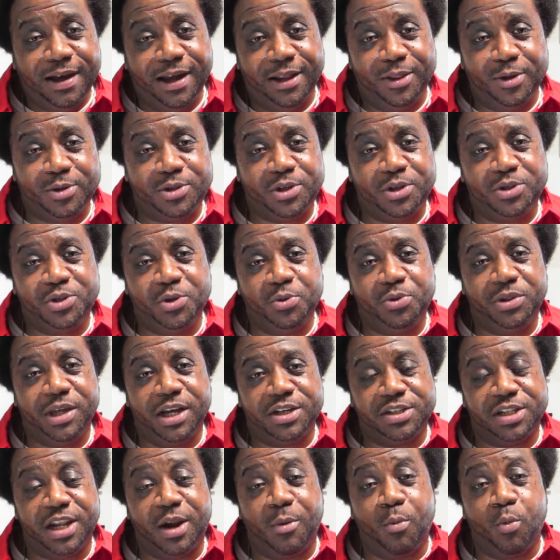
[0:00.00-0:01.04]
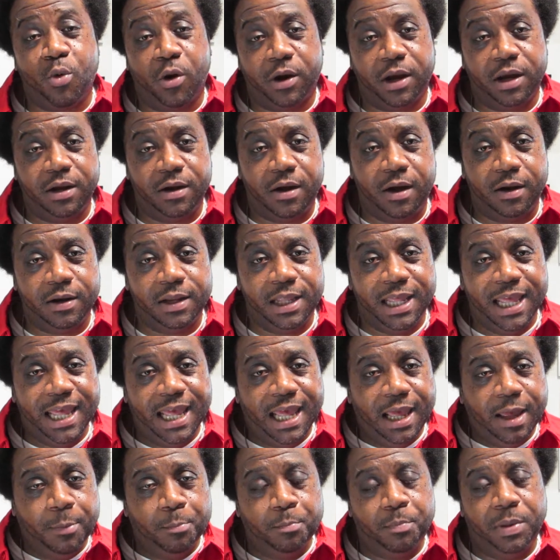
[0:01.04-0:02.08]
those are two things that I'm working on,
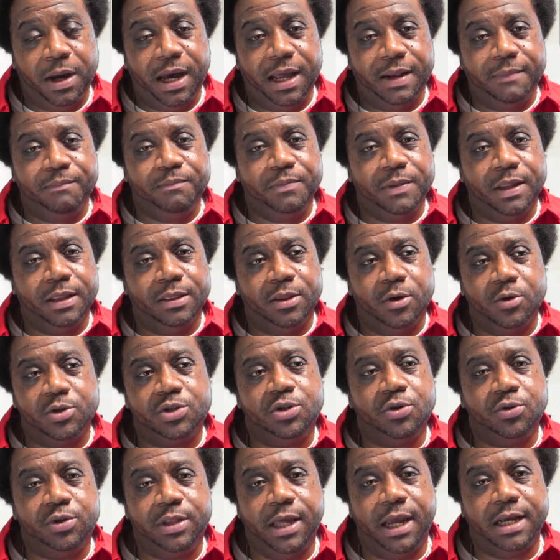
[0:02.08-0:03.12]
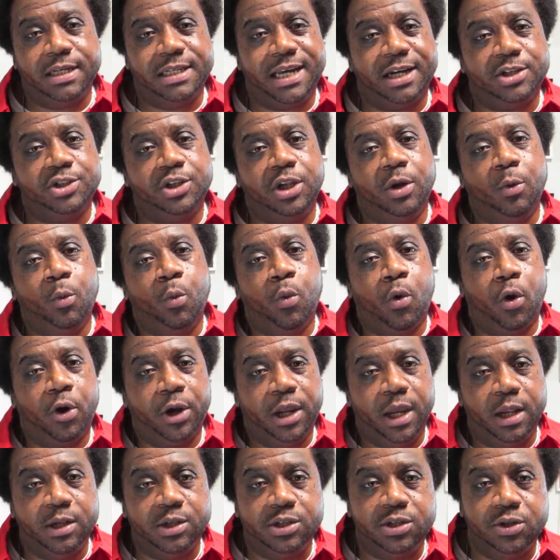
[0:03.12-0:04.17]
but those two things actually
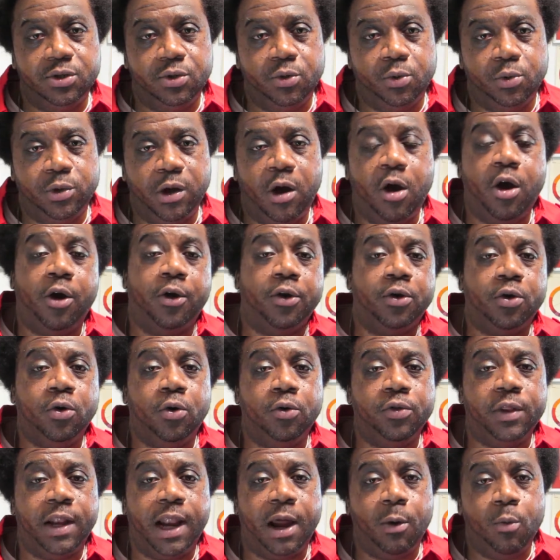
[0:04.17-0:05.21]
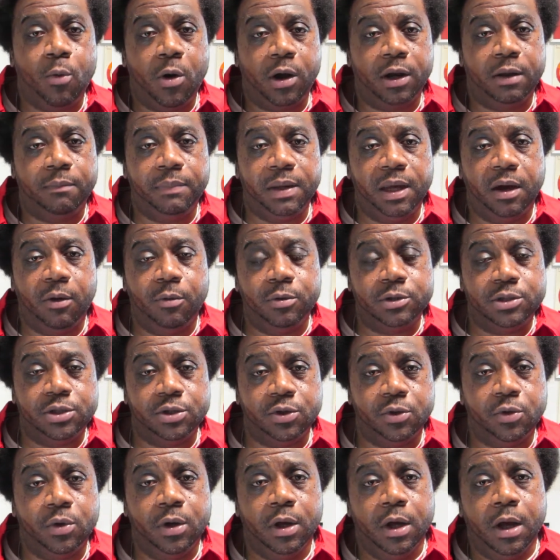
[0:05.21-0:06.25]
work into the article that I want to be able
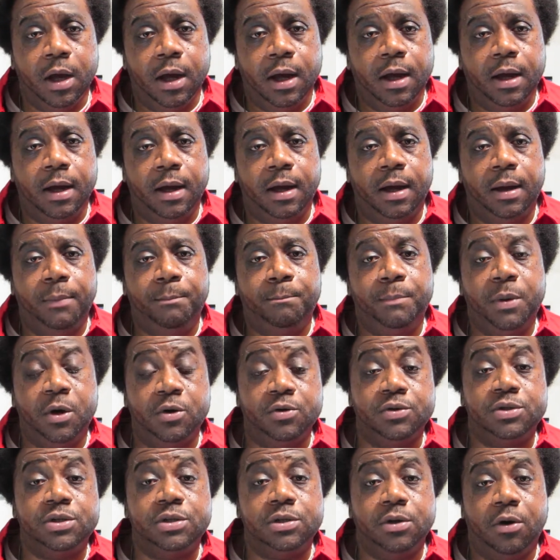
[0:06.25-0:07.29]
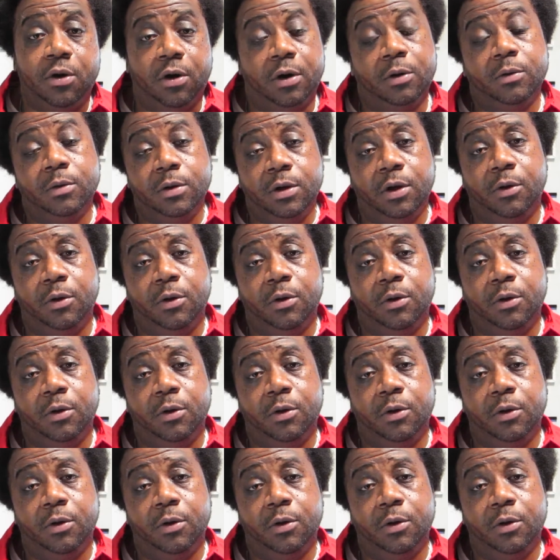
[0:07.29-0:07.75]
to post, or